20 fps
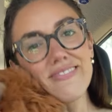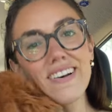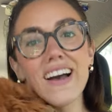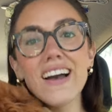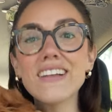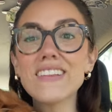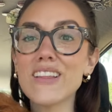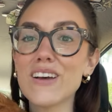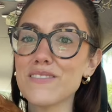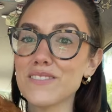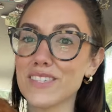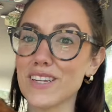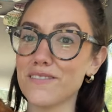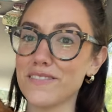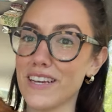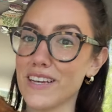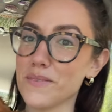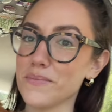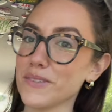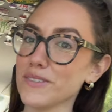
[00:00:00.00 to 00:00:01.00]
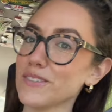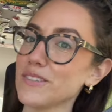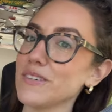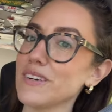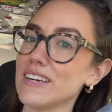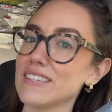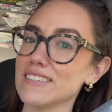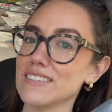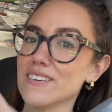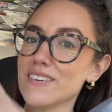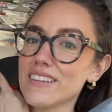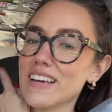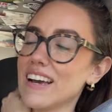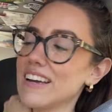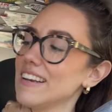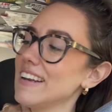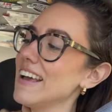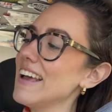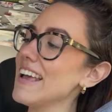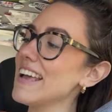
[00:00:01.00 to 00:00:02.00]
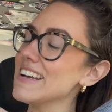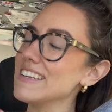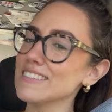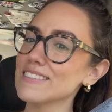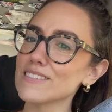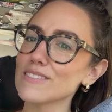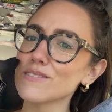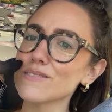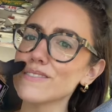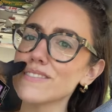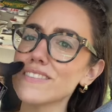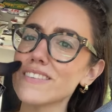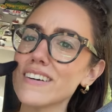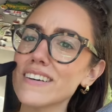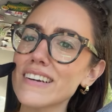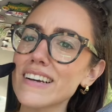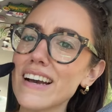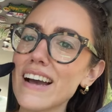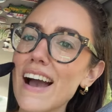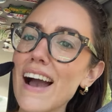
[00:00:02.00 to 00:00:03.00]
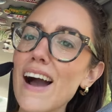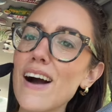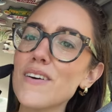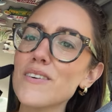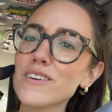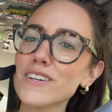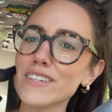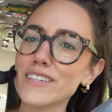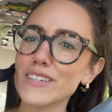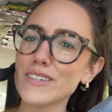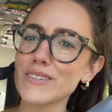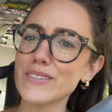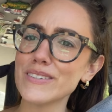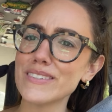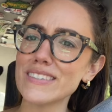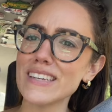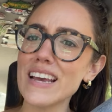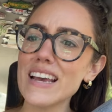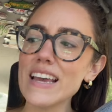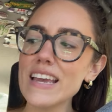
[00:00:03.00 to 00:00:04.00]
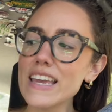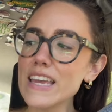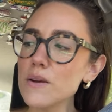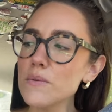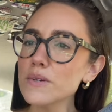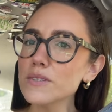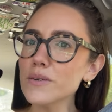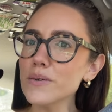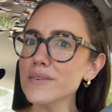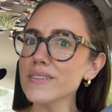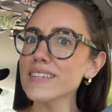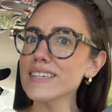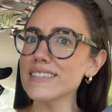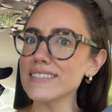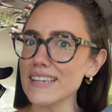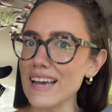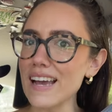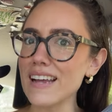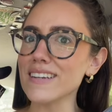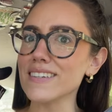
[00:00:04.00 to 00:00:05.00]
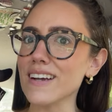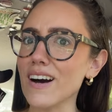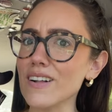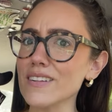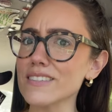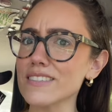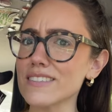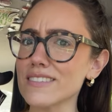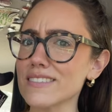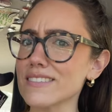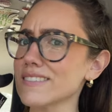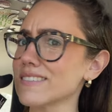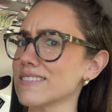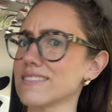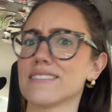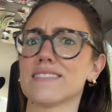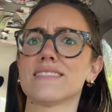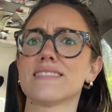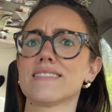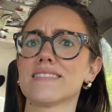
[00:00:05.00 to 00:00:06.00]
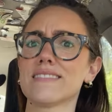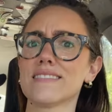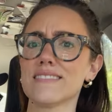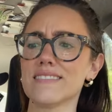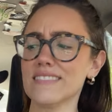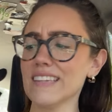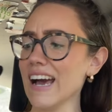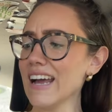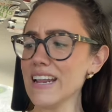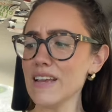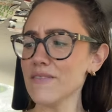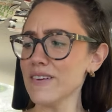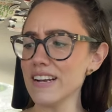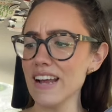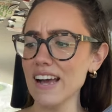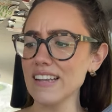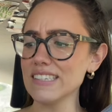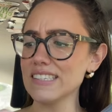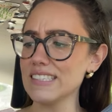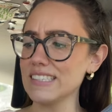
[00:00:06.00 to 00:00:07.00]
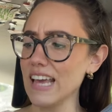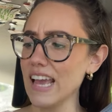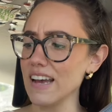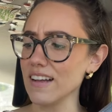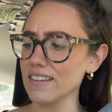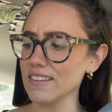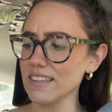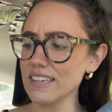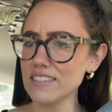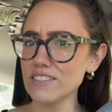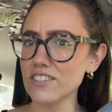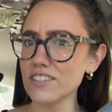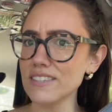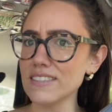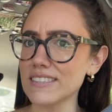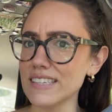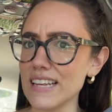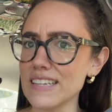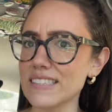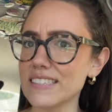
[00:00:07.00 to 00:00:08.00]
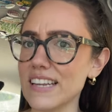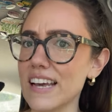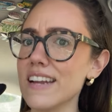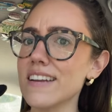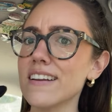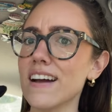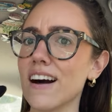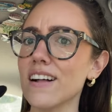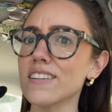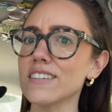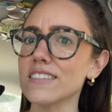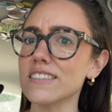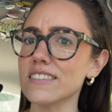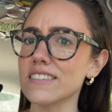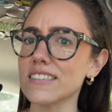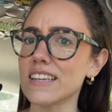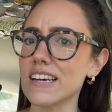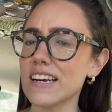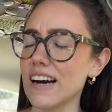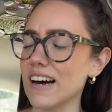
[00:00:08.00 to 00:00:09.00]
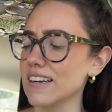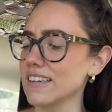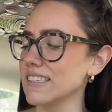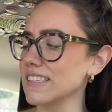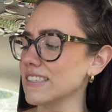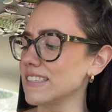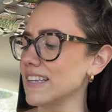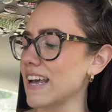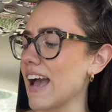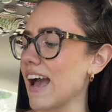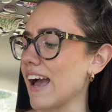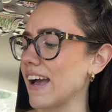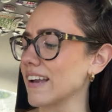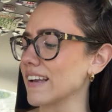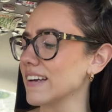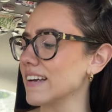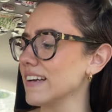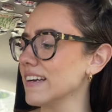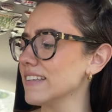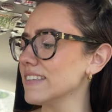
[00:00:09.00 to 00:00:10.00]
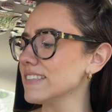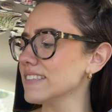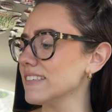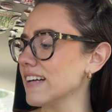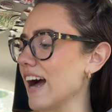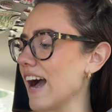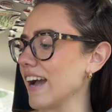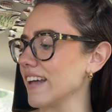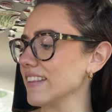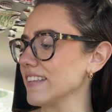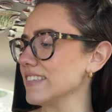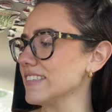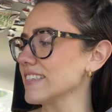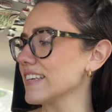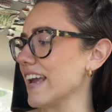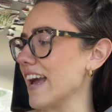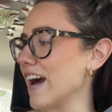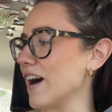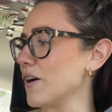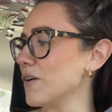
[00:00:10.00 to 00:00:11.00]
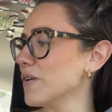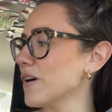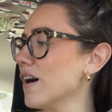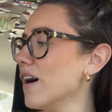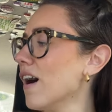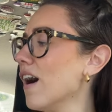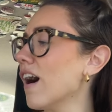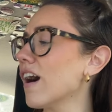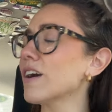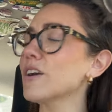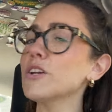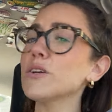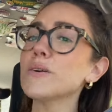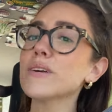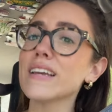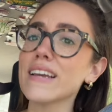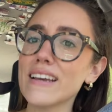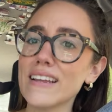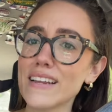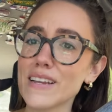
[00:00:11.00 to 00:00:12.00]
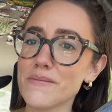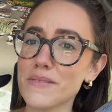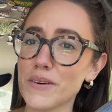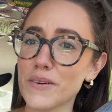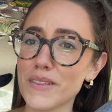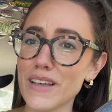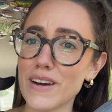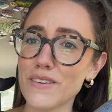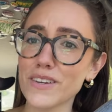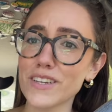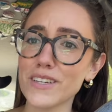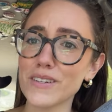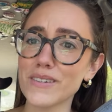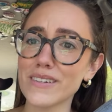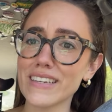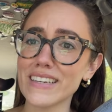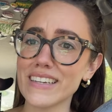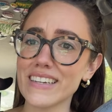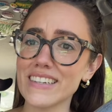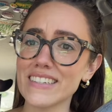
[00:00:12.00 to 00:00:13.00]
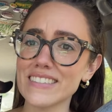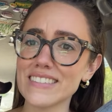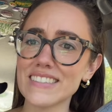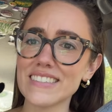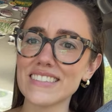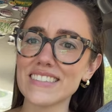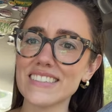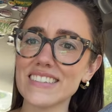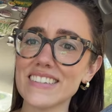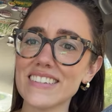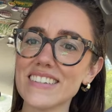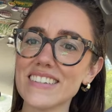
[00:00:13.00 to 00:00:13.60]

I love stuffed animals. You guys know that. And look how cute. He was only $10. Not even on sale. It just says $10 on his tag. Little Highland cow. Are you kidding me with how cute he is?